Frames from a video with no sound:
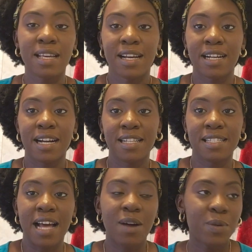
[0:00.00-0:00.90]
Yeah
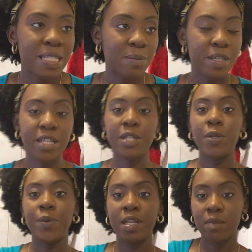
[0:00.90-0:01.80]
guys, that was me
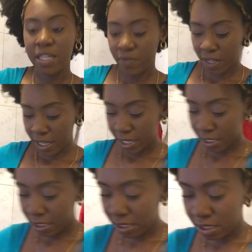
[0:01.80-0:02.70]
doing my
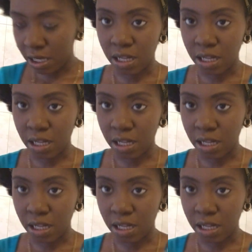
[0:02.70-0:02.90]
face.